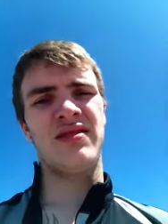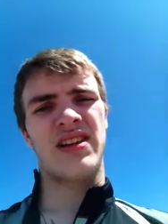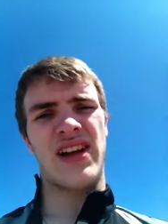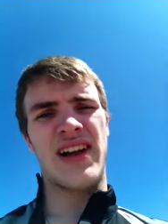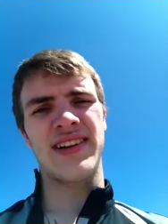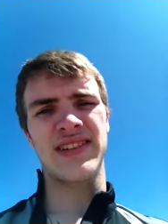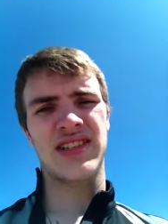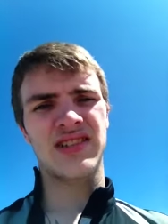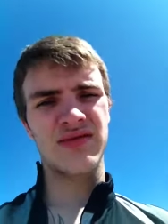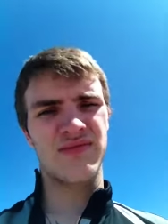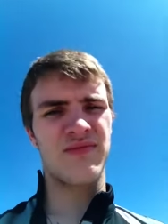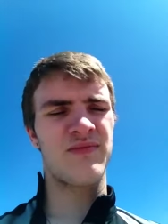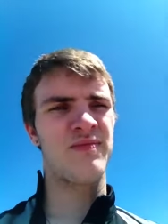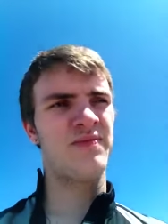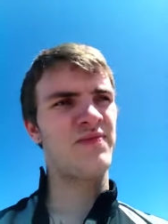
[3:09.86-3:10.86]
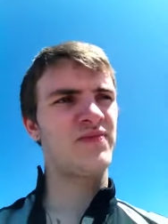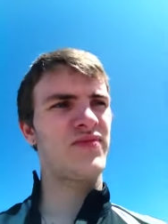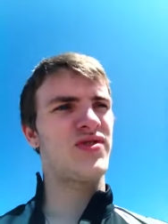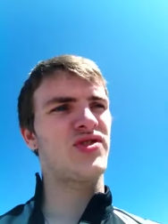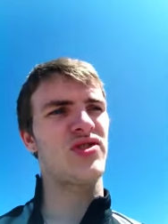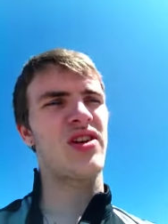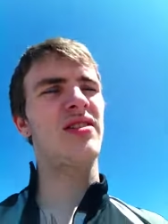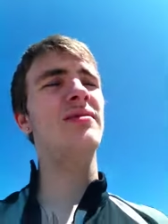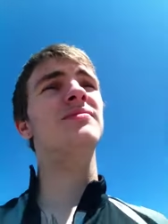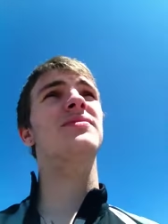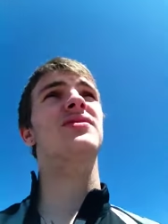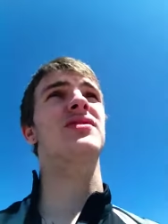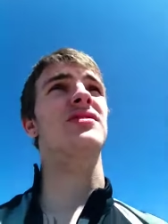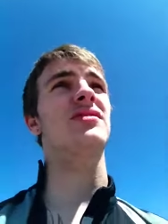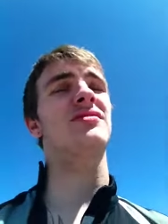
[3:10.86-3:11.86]
add some
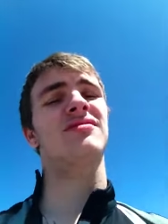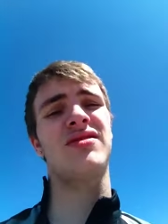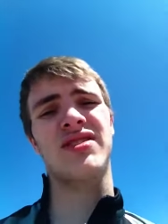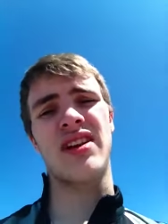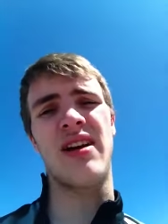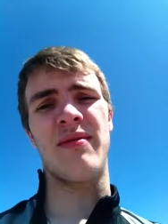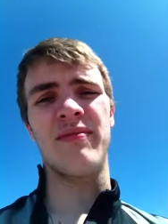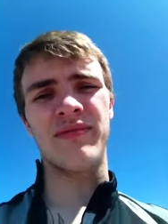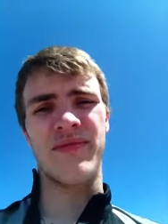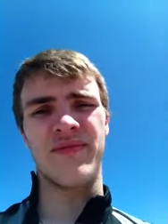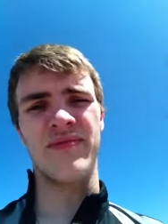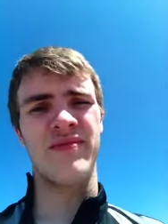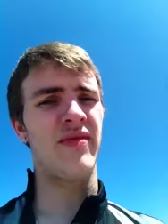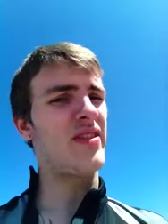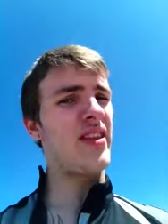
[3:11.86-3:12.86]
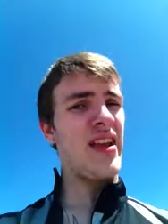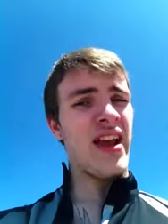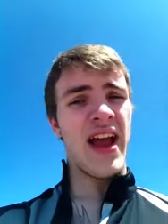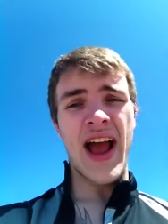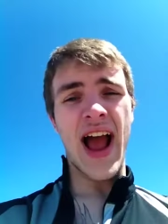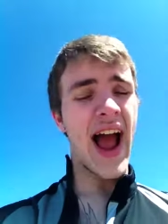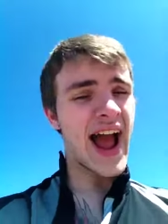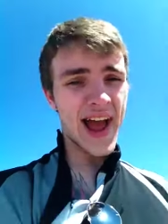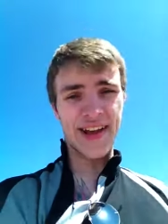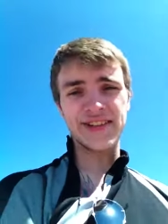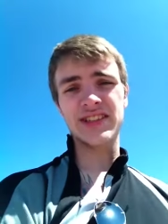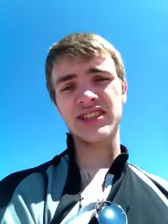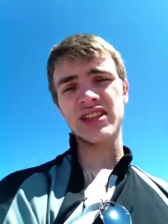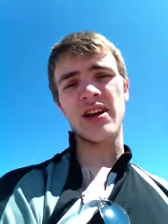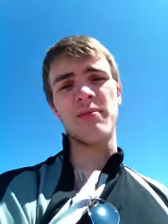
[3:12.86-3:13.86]
drums or something.
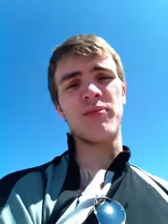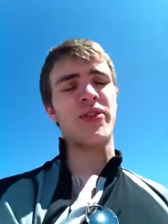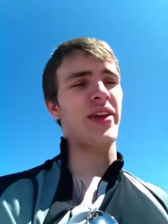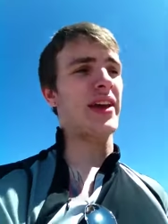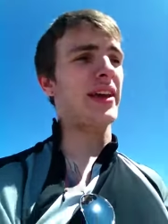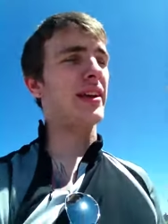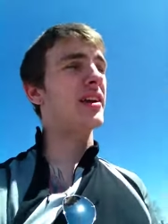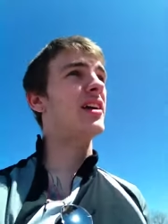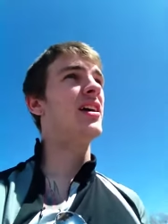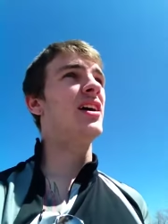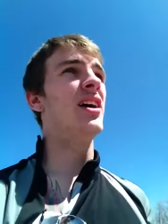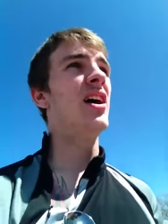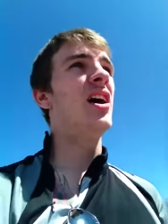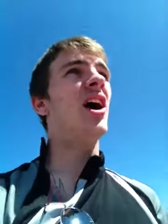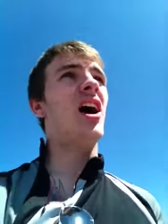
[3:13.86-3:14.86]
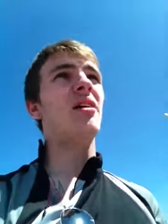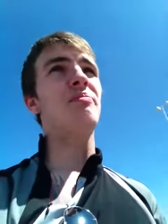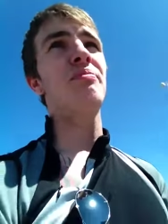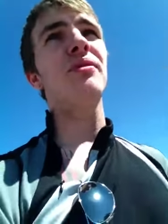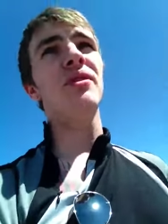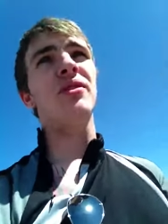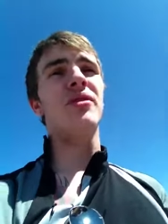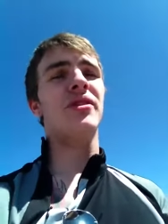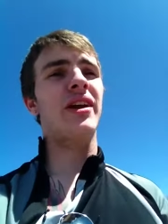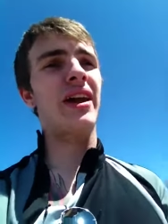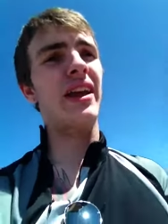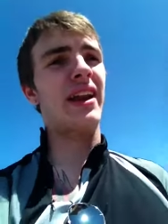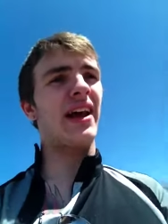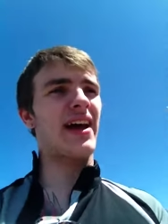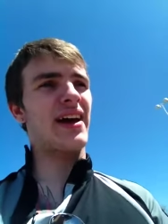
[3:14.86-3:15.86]
Add something. Upload
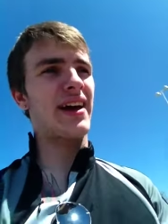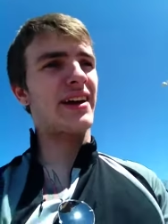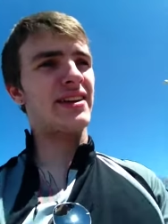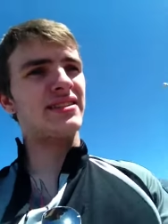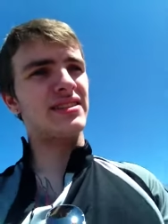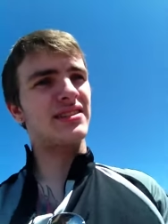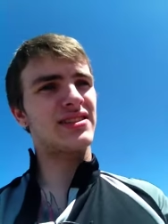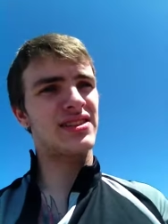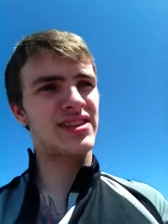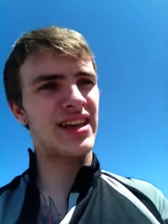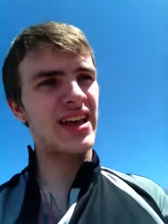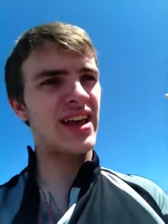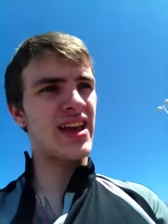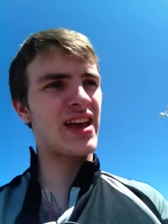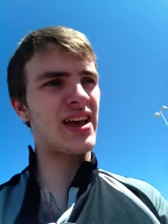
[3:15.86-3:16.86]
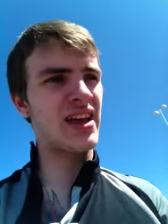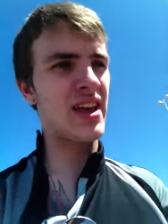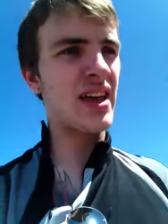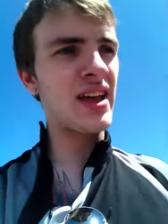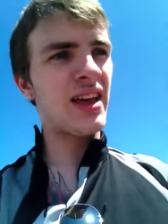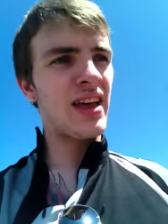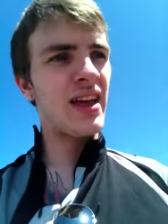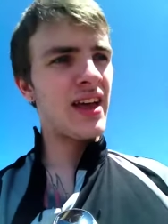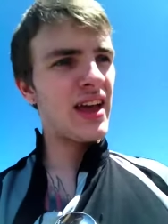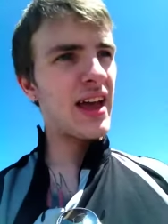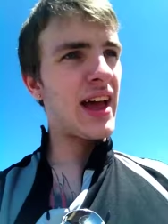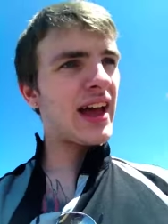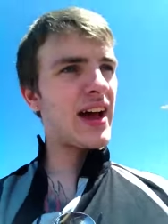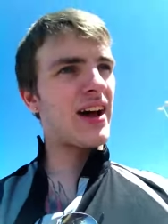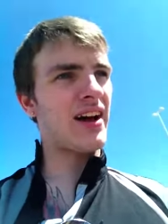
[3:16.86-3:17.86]
it as
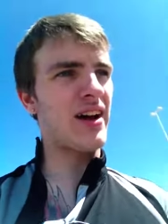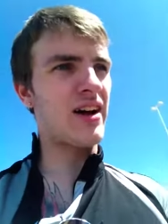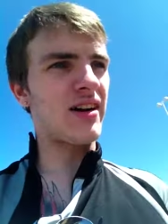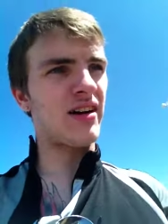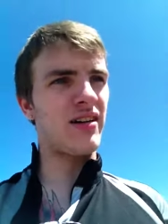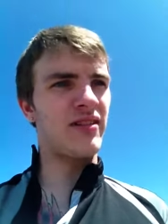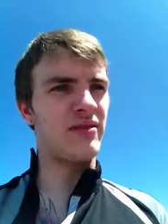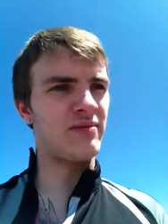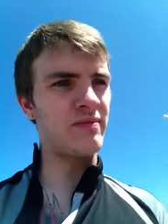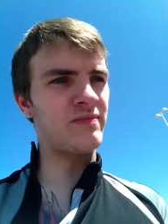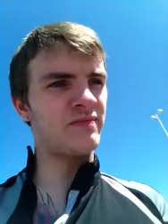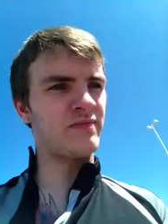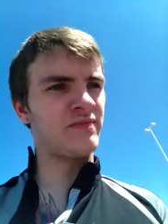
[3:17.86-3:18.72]
um